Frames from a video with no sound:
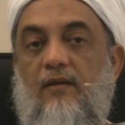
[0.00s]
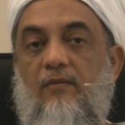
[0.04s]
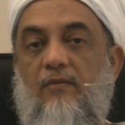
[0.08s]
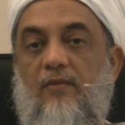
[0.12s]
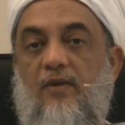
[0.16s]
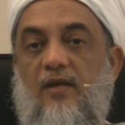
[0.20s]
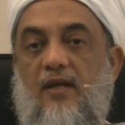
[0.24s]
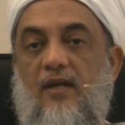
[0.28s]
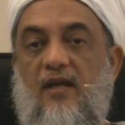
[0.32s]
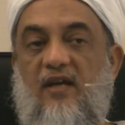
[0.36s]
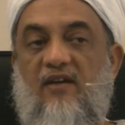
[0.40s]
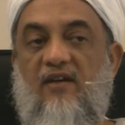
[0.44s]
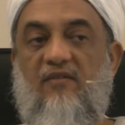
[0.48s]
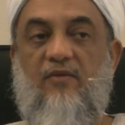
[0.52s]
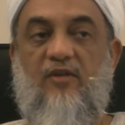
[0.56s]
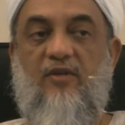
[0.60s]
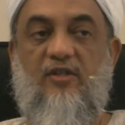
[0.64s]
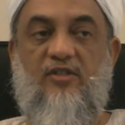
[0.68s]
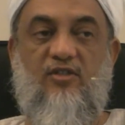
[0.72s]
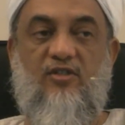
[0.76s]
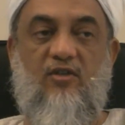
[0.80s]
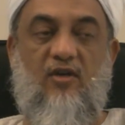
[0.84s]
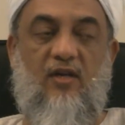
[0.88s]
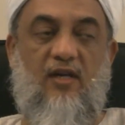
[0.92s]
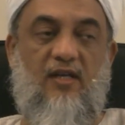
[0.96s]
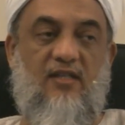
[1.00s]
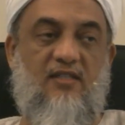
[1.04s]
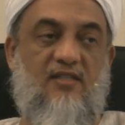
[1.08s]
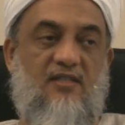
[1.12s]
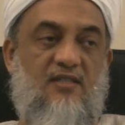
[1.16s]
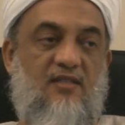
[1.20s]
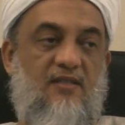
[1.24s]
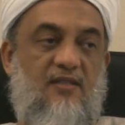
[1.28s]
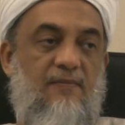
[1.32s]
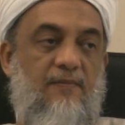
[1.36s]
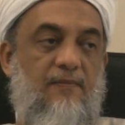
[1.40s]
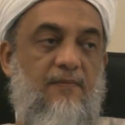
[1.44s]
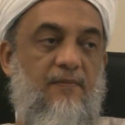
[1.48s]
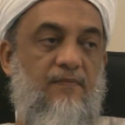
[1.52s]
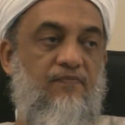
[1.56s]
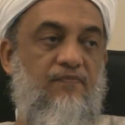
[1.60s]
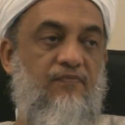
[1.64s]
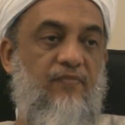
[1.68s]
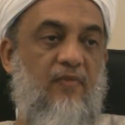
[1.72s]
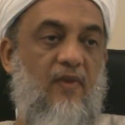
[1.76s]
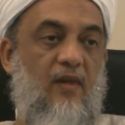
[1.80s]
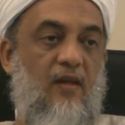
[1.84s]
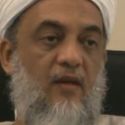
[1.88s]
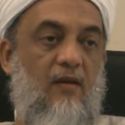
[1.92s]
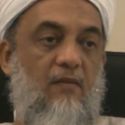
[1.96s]
may Allah have mercy on us
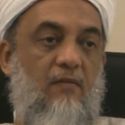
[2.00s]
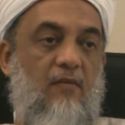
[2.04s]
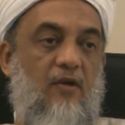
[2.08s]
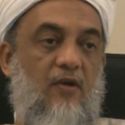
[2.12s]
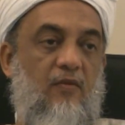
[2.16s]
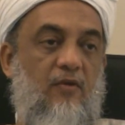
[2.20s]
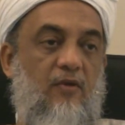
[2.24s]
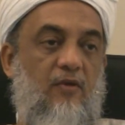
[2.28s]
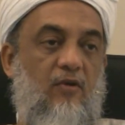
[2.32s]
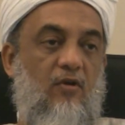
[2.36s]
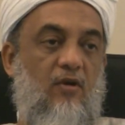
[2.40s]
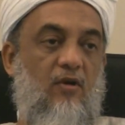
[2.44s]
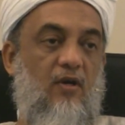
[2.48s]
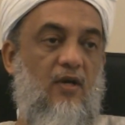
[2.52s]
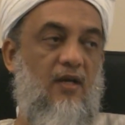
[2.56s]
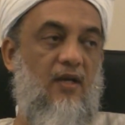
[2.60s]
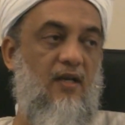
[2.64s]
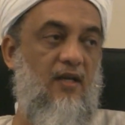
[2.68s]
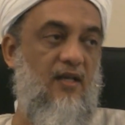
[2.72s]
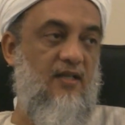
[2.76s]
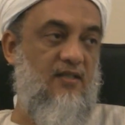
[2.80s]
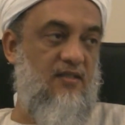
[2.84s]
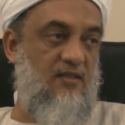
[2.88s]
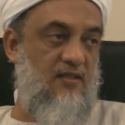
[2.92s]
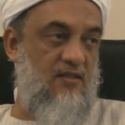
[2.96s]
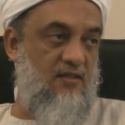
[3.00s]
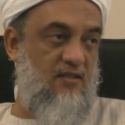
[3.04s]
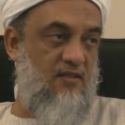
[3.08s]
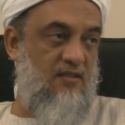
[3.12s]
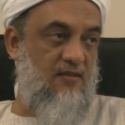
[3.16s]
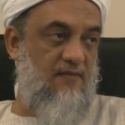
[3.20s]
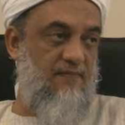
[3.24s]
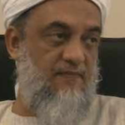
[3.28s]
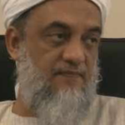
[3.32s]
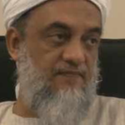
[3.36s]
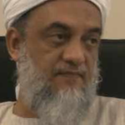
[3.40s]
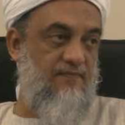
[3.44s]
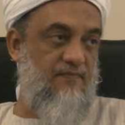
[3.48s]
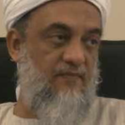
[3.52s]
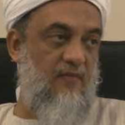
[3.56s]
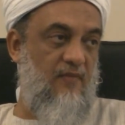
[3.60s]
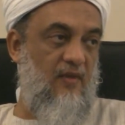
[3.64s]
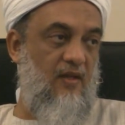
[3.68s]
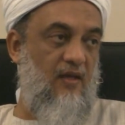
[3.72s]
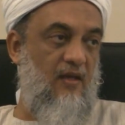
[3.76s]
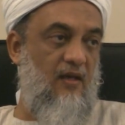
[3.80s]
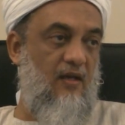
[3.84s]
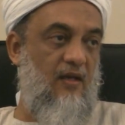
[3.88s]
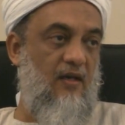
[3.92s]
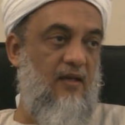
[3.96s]
but we don't learn lessons.
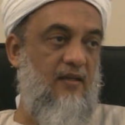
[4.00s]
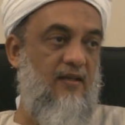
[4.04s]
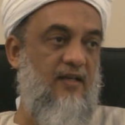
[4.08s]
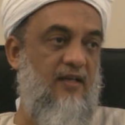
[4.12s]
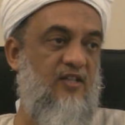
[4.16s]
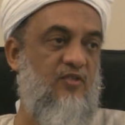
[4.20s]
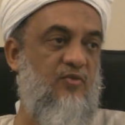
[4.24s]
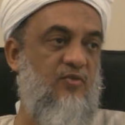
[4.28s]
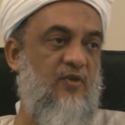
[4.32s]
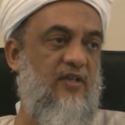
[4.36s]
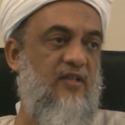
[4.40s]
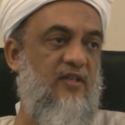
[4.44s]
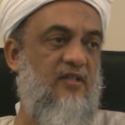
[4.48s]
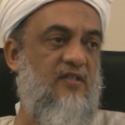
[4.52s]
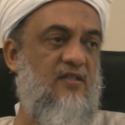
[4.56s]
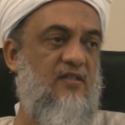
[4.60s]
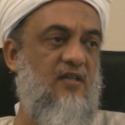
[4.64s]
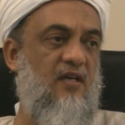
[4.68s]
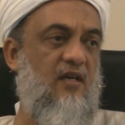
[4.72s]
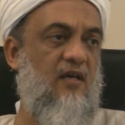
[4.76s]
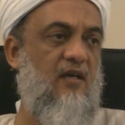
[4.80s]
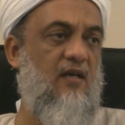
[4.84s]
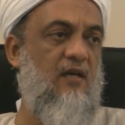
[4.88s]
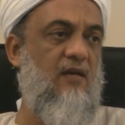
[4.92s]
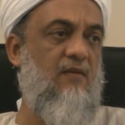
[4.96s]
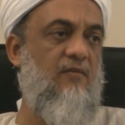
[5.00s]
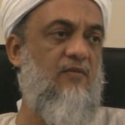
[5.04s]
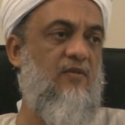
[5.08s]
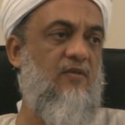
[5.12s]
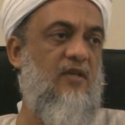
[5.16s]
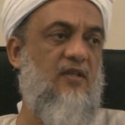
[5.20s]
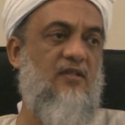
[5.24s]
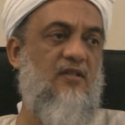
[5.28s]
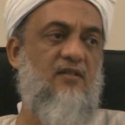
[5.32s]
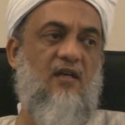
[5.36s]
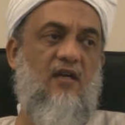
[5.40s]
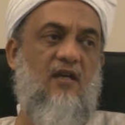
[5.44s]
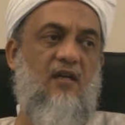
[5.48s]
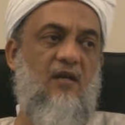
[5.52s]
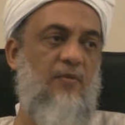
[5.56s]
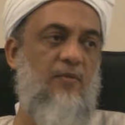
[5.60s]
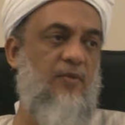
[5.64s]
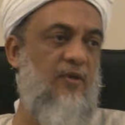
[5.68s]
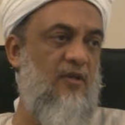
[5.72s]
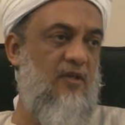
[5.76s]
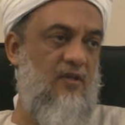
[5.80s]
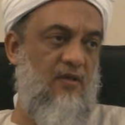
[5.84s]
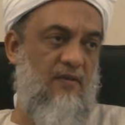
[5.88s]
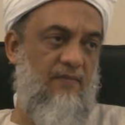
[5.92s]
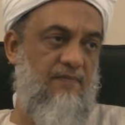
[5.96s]
And that's why the same things are
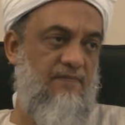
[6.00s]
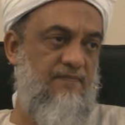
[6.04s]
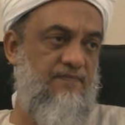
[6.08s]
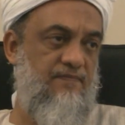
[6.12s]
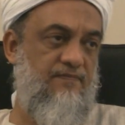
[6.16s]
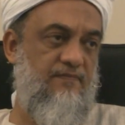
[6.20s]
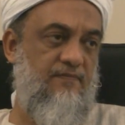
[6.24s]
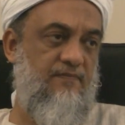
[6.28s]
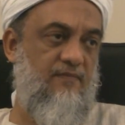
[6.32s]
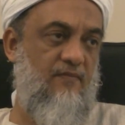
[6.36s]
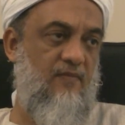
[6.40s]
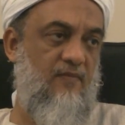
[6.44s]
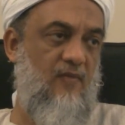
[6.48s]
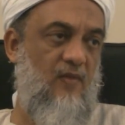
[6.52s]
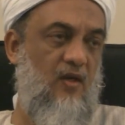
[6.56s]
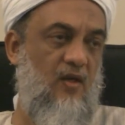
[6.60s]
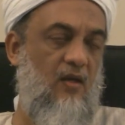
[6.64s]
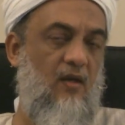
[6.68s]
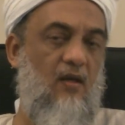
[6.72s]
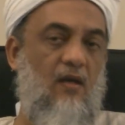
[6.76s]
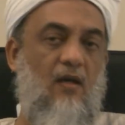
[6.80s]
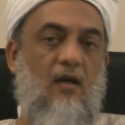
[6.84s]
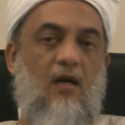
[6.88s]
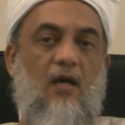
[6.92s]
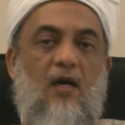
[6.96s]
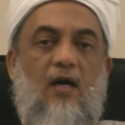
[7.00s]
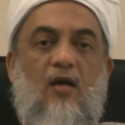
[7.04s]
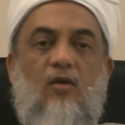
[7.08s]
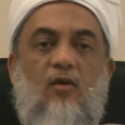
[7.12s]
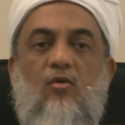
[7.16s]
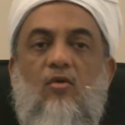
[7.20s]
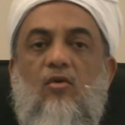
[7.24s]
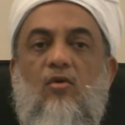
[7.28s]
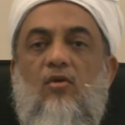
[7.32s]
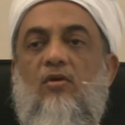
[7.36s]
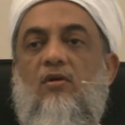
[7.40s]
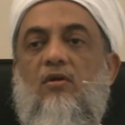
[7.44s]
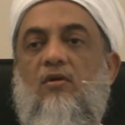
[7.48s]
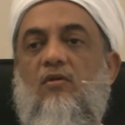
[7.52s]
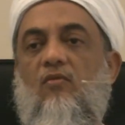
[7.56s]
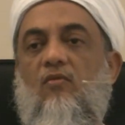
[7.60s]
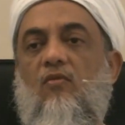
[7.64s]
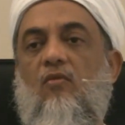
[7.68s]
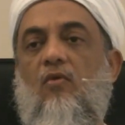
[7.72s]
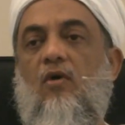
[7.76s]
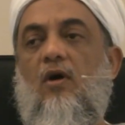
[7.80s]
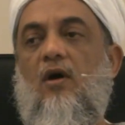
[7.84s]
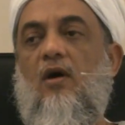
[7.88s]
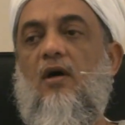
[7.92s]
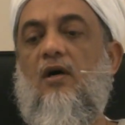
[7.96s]
repeated. Karun
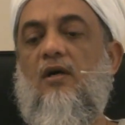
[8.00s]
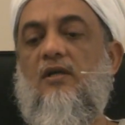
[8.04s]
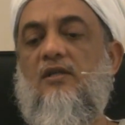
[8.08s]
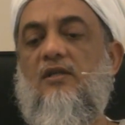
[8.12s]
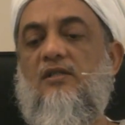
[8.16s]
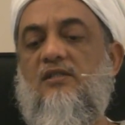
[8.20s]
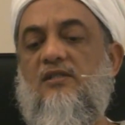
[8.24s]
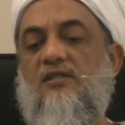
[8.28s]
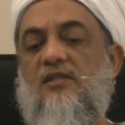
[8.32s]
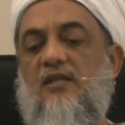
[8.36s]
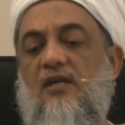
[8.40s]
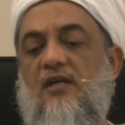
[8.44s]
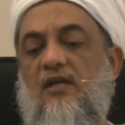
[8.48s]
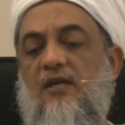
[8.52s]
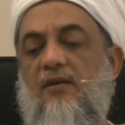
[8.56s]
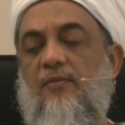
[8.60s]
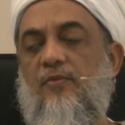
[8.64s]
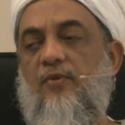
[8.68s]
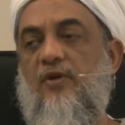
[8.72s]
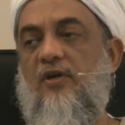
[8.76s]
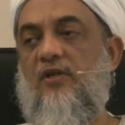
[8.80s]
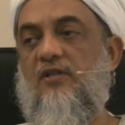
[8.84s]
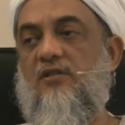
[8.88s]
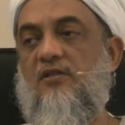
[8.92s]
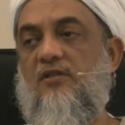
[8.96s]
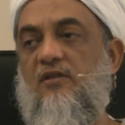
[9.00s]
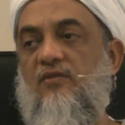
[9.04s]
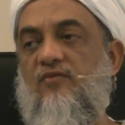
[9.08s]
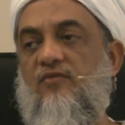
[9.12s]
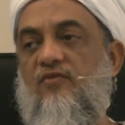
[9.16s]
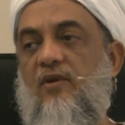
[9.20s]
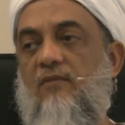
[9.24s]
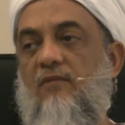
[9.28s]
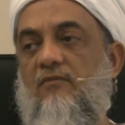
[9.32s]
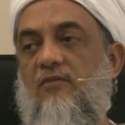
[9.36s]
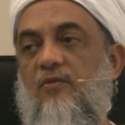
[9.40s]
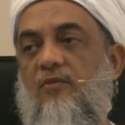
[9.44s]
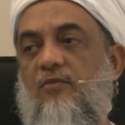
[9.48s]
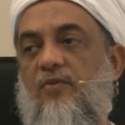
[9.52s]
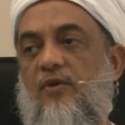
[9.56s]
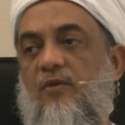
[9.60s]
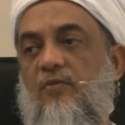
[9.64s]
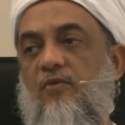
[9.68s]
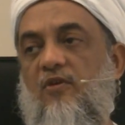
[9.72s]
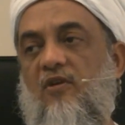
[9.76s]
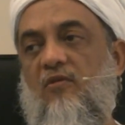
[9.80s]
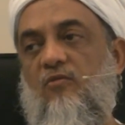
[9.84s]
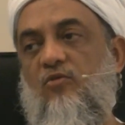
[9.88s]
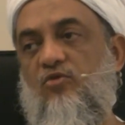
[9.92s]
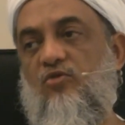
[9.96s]
was a person from the
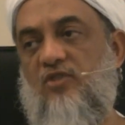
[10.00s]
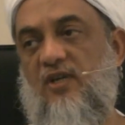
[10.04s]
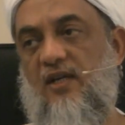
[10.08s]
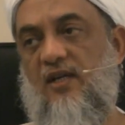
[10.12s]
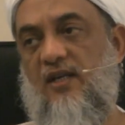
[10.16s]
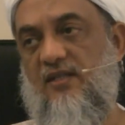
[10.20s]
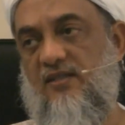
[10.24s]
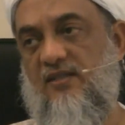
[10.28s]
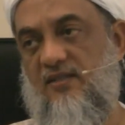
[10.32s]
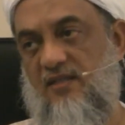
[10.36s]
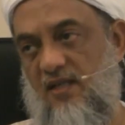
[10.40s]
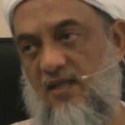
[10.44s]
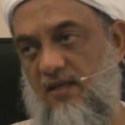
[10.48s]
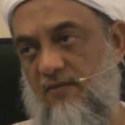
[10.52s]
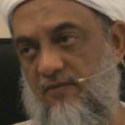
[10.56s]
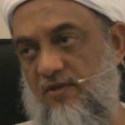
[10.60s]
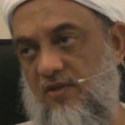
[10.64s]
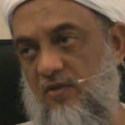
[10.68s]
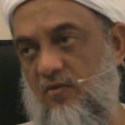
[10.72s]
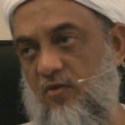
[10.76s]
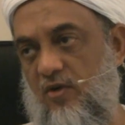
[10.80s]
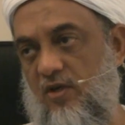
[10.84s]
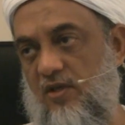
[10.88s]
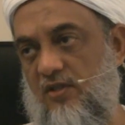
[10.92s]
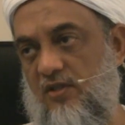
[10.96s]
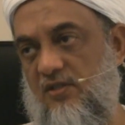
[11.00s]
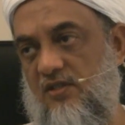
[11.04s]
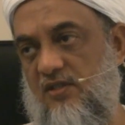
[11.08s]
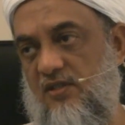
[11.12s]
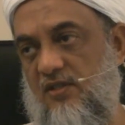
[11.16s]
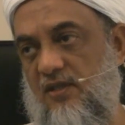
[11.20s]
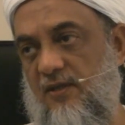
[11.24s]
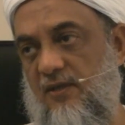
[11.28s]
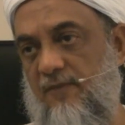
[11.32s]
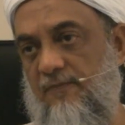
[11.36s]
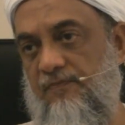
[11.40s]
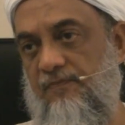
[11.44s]
people of Musa alayhi salam. He was,